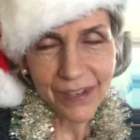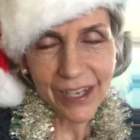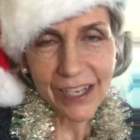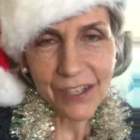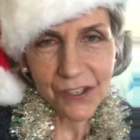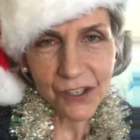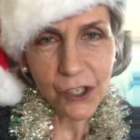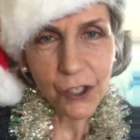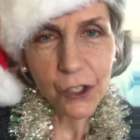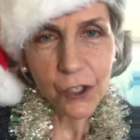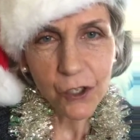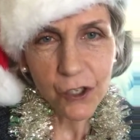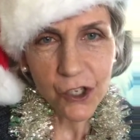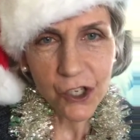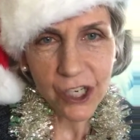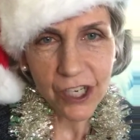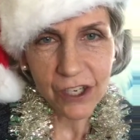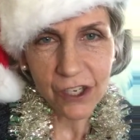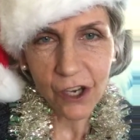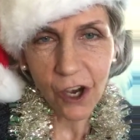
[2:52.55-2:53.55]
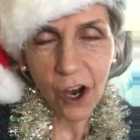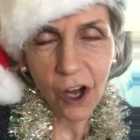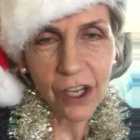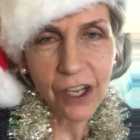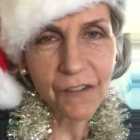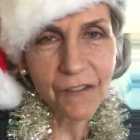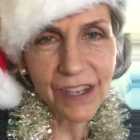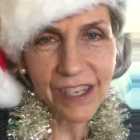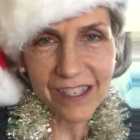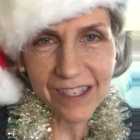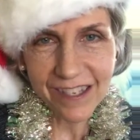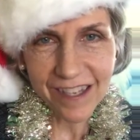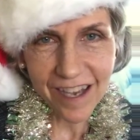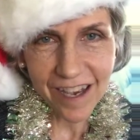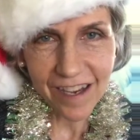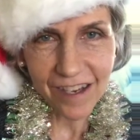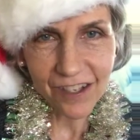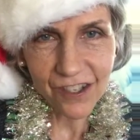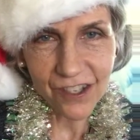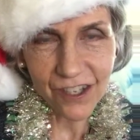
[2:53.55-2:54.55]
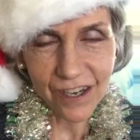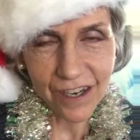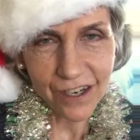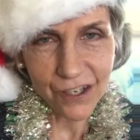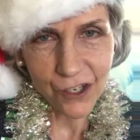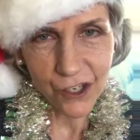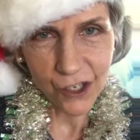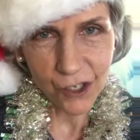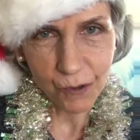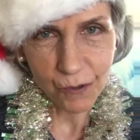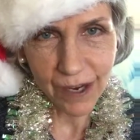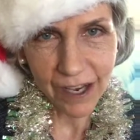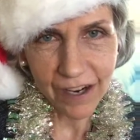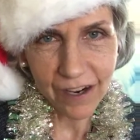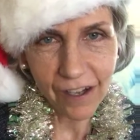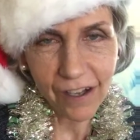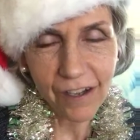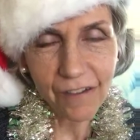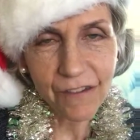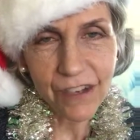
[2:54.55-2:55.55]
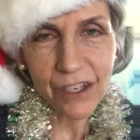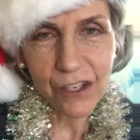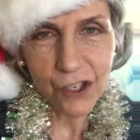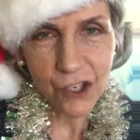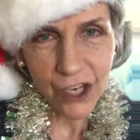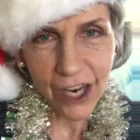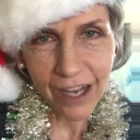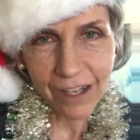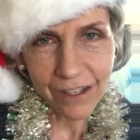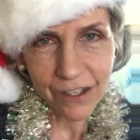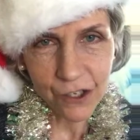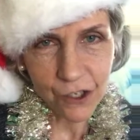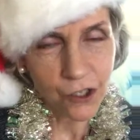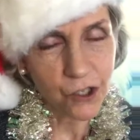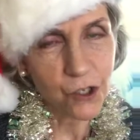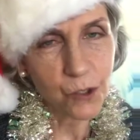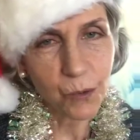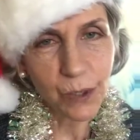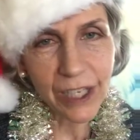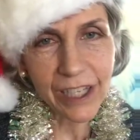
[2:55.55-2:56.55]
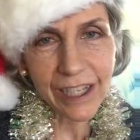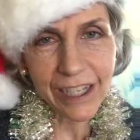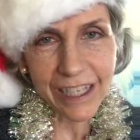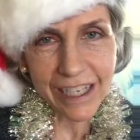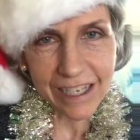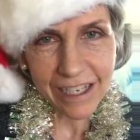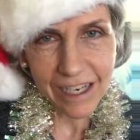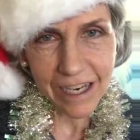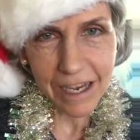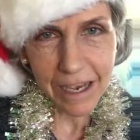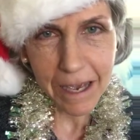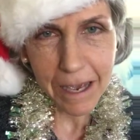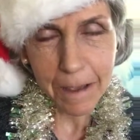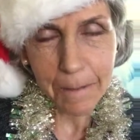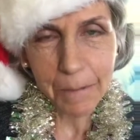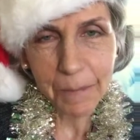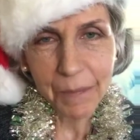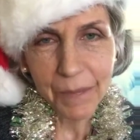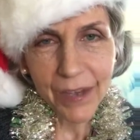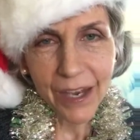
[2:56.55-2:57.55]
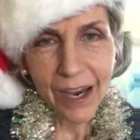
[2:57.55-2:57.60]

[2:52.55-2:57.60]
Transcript: a solution to all of these things that I just read, all of these challenges, dwindling team.